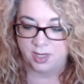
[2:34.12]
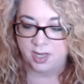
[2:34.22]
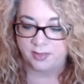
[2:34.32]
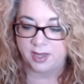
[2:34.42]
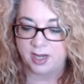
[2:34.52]

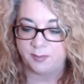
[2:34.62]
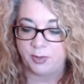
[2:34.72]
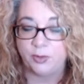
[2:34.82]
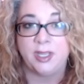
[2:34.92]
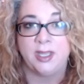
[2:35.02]
that I am
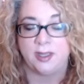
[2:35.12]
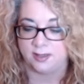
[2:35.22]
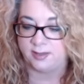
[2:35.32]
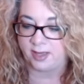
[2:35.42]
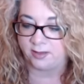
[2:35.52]
unique,
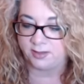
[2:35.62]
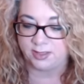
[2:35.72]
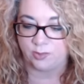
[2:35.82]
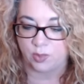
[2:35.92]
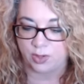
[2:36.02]
talented,
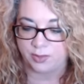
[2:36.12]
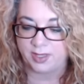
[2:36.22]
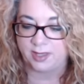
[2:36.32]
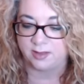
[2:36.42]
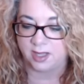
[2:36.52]

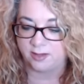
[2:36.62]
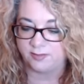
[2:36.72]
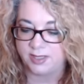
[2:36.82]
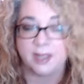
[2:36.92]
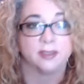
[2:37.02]
worthy, loved,
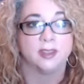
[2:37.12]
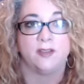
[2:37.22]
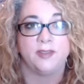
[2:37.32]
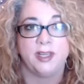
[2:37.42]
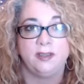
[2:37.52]
and
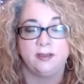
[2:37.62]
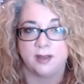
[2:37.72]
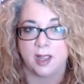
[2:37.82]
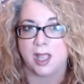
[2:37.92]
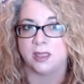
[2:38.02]
loving,
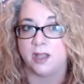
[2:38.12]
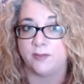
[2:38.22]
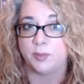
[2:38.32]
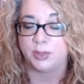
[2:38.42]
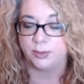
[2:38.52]

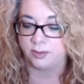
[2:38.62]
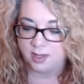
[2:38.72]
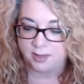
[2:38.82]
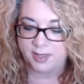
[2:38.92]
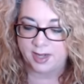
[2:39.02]
lovable,
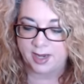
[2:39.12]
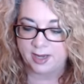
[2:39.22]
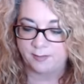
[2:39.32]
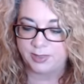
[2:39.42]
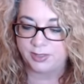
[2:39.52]
that I
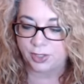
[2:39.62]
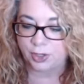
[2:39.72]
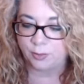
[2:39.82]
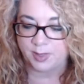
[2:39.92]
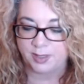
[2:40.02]
am
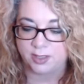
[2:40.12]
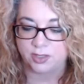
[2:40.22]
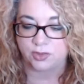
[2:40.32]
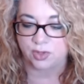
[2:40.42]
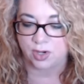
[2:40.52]
determined,
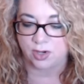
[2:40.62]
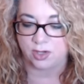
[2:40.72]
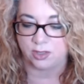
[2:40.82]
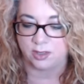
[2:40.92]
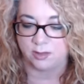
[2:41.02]

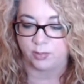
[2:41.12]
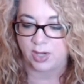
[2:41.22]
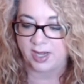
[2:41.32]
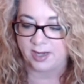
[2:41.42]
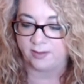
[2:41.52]
strong,
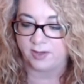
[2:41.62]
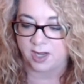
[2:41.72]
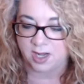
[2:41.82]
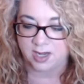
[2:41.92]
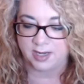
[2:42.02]
brave,
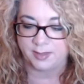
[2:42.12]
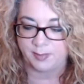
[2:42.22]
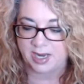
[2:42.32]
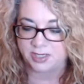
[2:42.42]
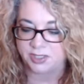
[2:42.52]
kind,
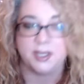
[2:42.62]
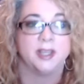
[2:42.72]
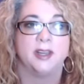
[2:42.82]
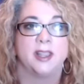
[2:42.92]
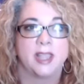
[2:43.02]
passionate,
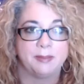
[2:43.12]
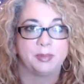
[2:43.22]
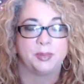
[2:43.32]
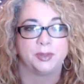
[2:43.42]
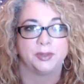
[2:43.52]
and
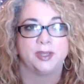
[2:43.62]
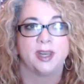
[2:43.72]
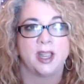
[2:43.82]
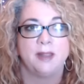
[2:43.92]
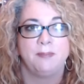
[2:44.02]
capable, that
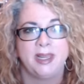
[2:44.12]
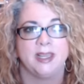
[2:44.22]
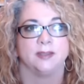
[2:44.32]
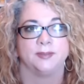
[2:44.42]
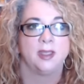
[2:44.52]
I am me
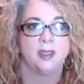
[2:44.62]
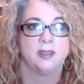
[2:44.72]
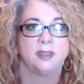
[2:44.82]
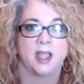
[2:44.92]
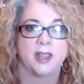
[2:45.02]

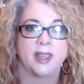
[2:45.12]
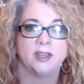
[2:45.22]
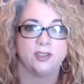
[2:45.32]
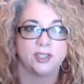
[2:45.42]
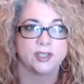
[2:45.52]
that I
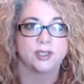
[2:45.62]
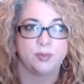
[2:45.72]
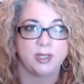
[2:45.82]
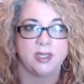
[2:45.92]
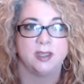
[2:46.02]
can just
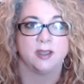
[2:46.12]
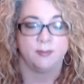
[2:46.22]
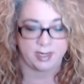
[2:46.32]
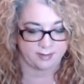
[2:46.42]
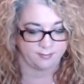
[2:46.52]
be
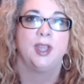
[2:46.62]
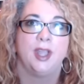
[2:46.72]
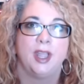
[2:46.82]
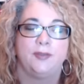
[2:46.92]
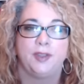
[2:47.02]
me.
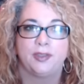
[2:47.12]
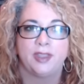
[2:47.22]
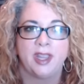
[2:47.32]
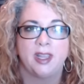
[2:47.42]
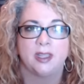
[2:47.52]
If you
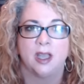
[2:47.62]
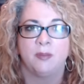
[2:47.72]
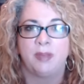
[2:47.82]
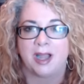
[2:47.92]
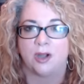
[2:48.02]
think
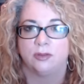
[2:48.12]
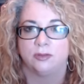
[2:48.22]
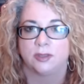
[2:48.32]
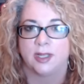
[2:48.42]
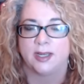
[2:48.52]
about
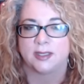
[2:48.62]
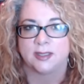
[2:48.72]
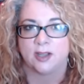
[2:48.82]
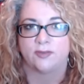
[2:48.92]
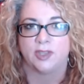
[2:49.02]
like
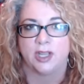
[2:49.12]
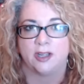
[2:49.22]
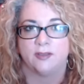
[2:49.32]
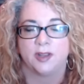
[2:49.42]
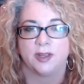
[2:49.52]
self
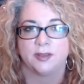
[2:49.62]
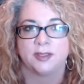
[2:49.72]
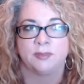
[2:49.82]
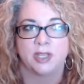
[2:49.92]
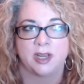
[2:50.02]
love,
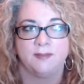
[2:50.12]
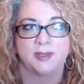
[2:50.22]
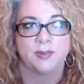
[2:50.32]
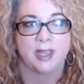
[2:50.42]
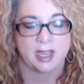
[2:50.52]
sometimes
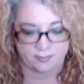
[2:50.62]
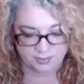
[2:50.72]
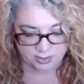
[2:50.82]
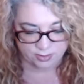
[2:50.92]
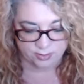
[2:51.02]
we have
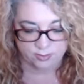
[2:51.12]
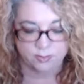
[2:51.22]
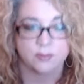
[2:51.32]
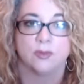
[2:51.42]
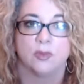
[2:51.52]
to
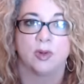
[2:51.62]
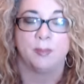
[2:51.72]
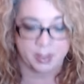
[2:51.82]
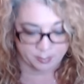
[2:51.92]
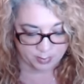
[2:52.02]

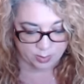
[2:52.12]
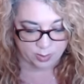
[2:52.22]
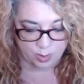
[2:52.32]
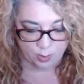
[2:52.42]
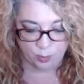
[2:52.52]

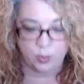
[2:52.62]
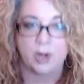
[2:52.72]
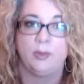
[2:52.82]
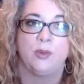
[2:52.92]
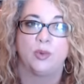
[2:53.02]
remember what
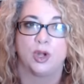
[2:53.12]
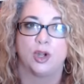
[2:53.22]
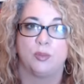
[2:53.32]
we were